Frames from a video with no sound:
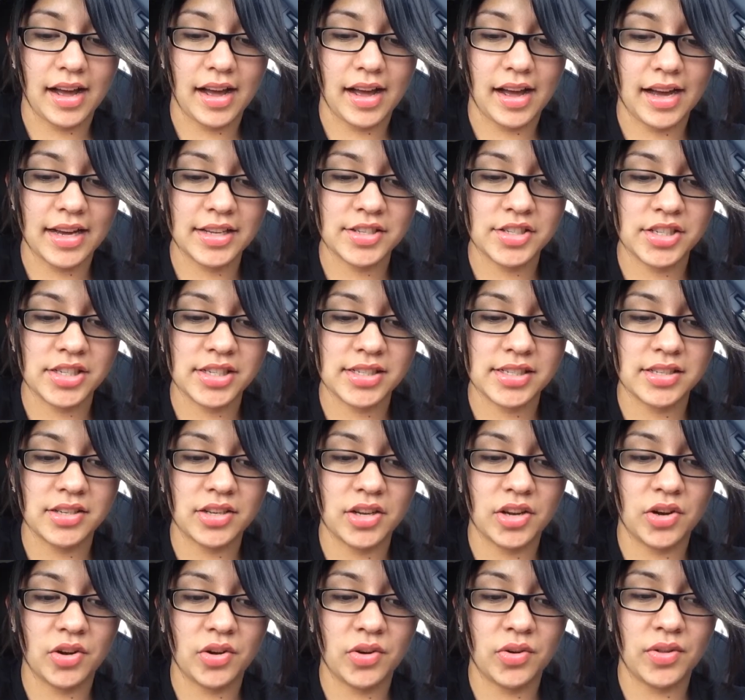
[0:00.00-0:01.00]
I just
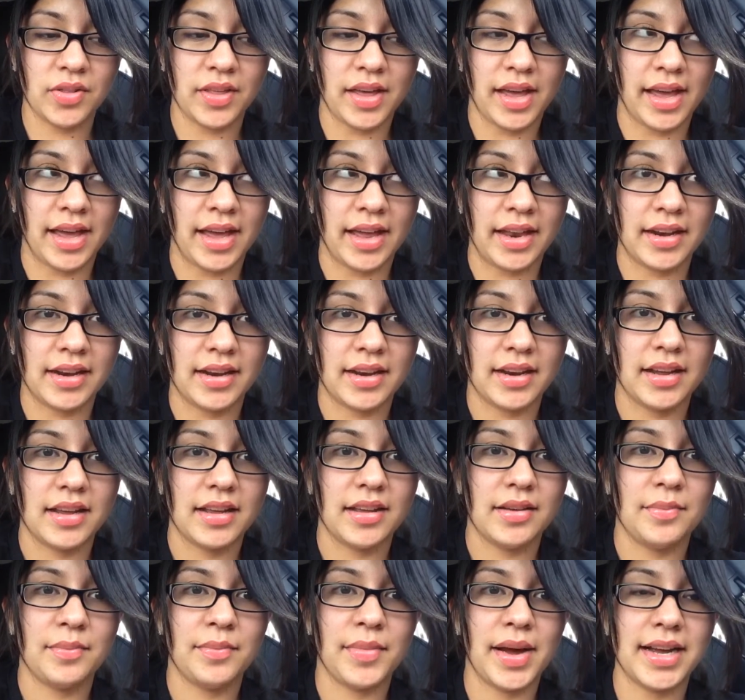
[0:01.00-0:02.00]
know that
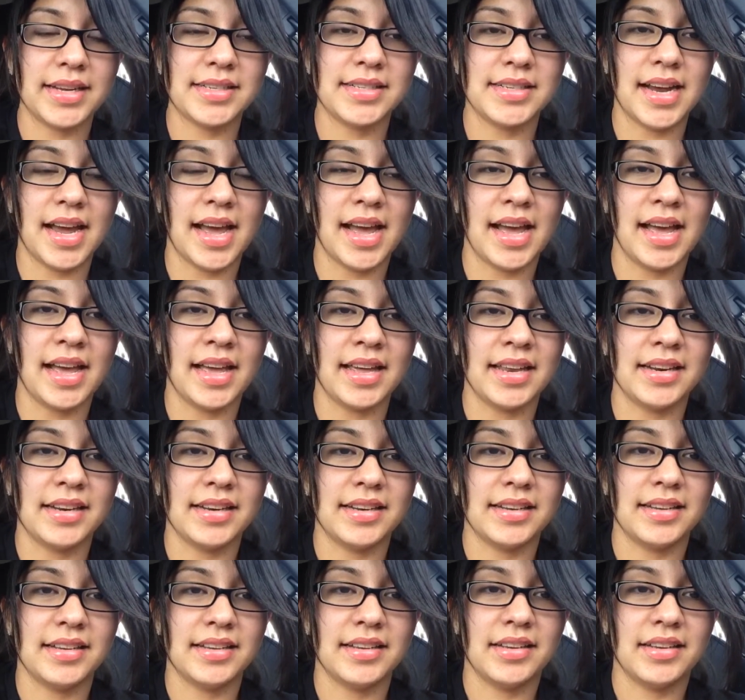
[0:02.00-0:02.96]
my dad